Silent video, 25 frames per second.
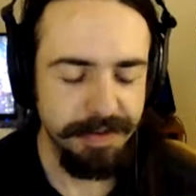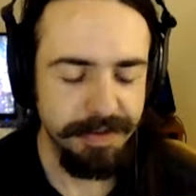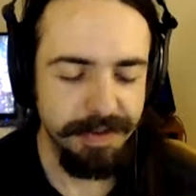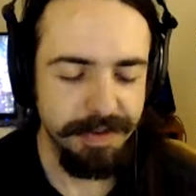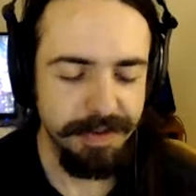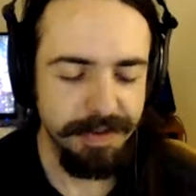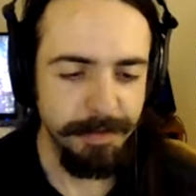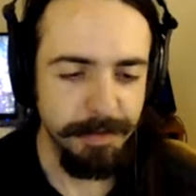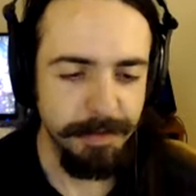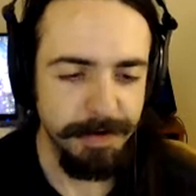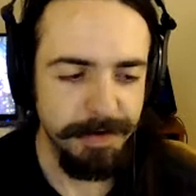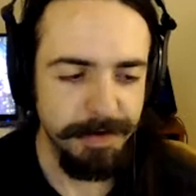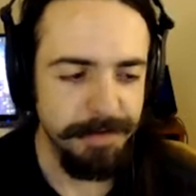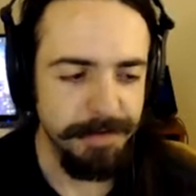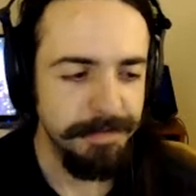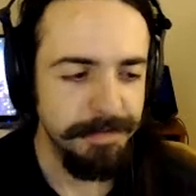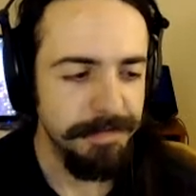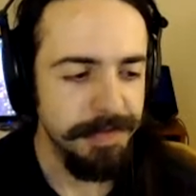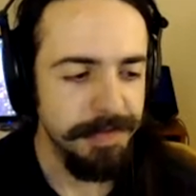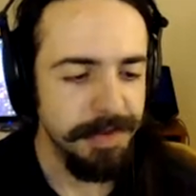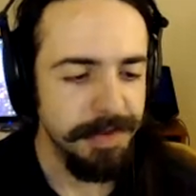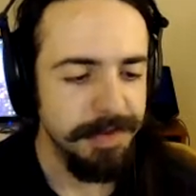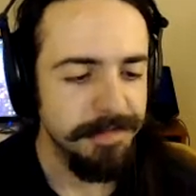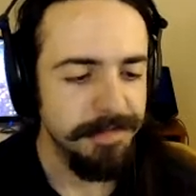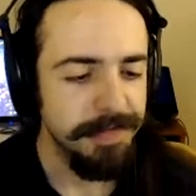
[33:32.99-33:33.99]
They were
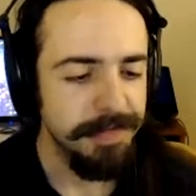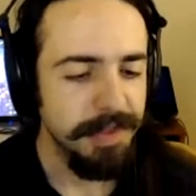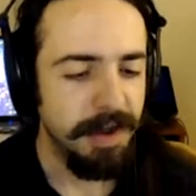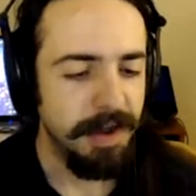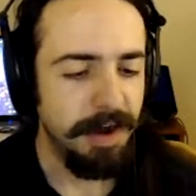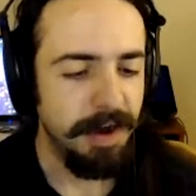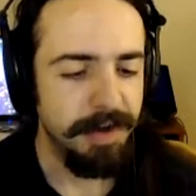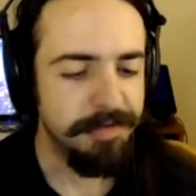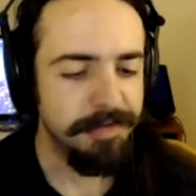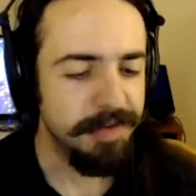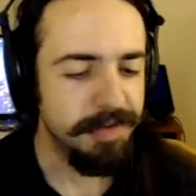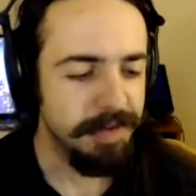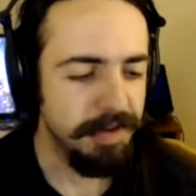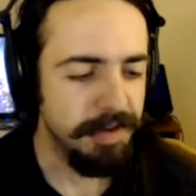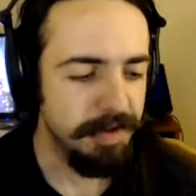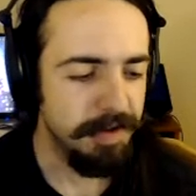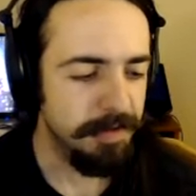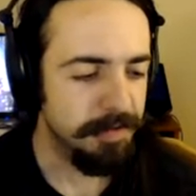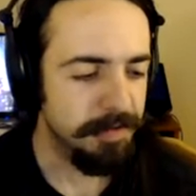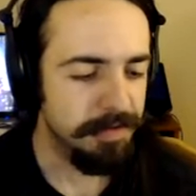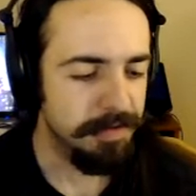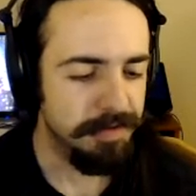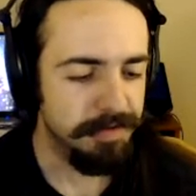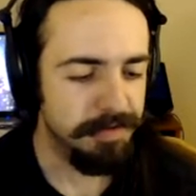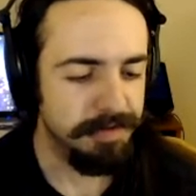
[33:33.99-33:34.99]
often
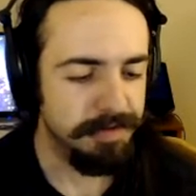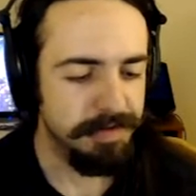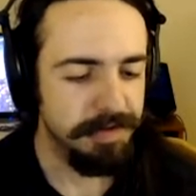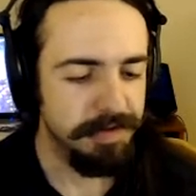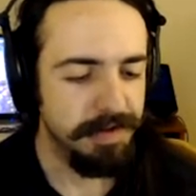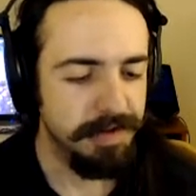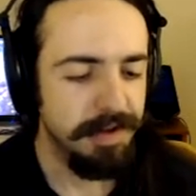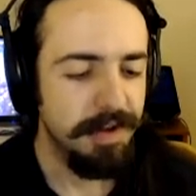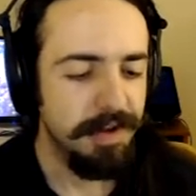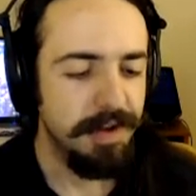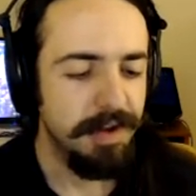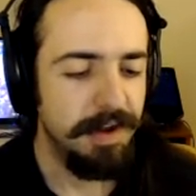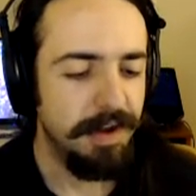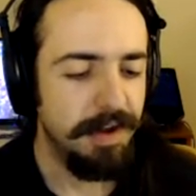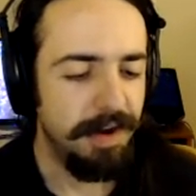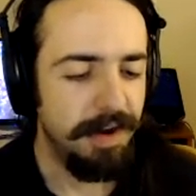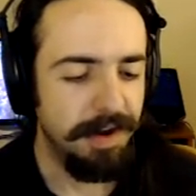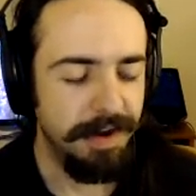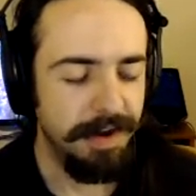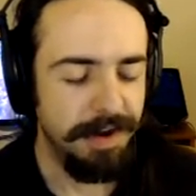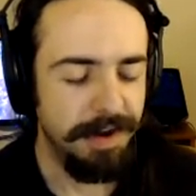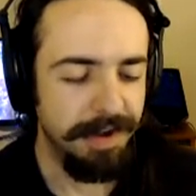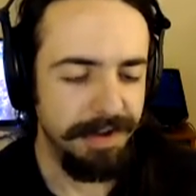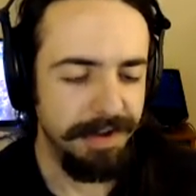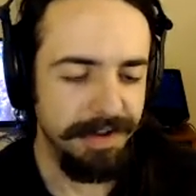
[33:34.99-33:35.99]
used
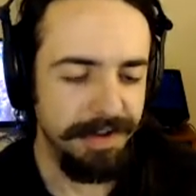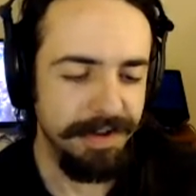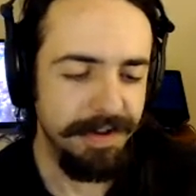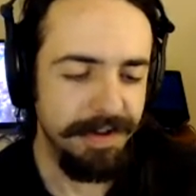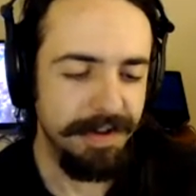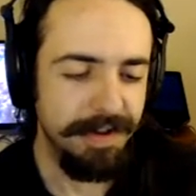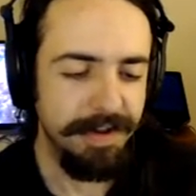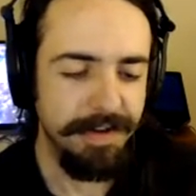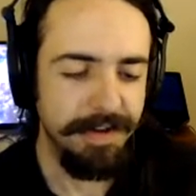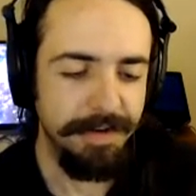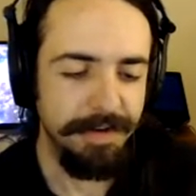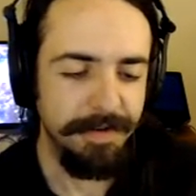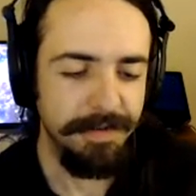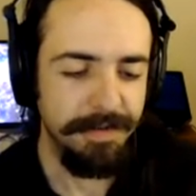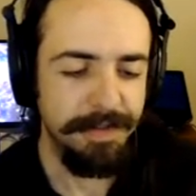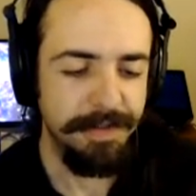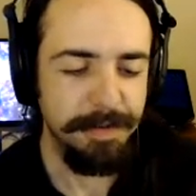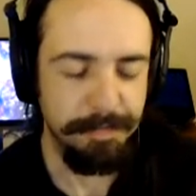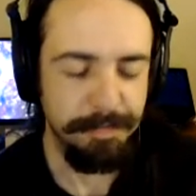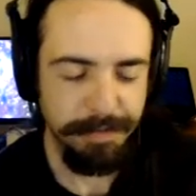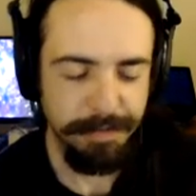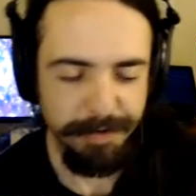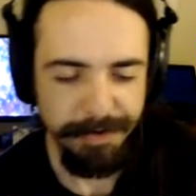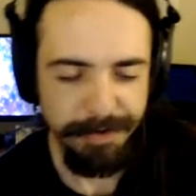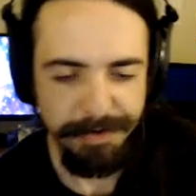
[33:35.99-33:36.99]
on the
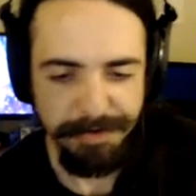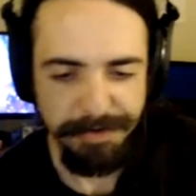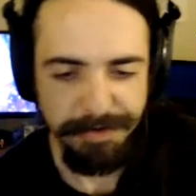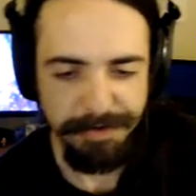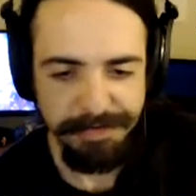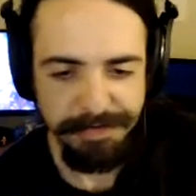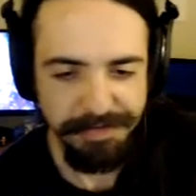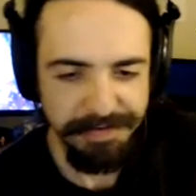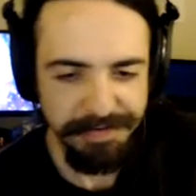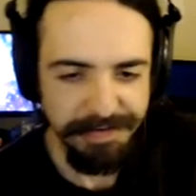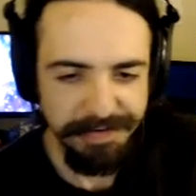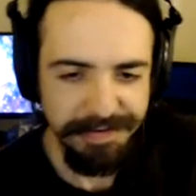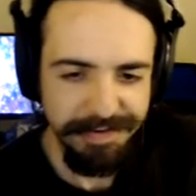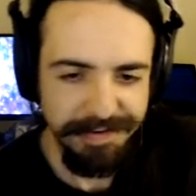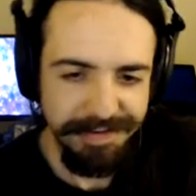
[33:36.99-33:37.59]
proles.